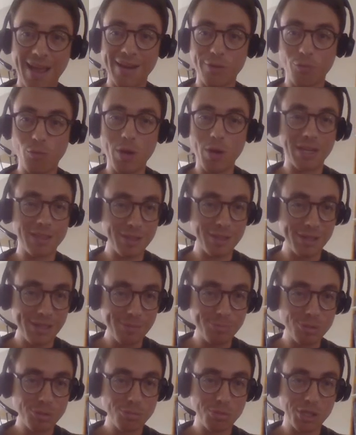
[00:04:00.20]
of wet at the
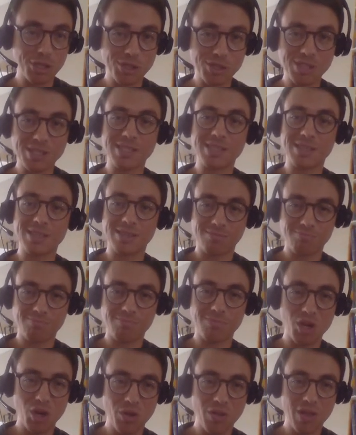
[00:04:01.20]
lips because,
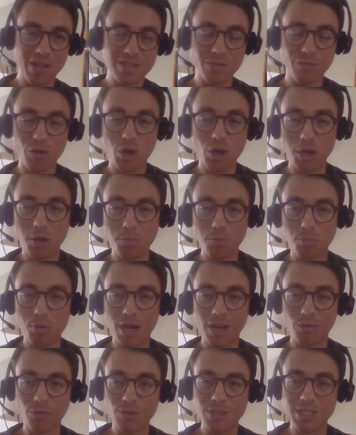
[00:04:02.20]
that's a very good
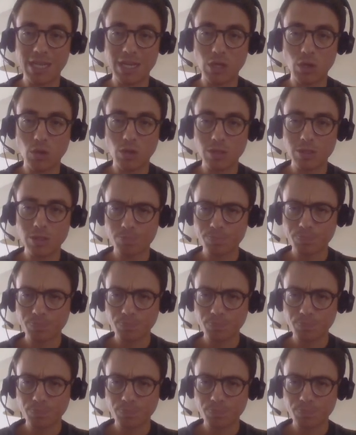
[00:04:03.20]
price for 10 units.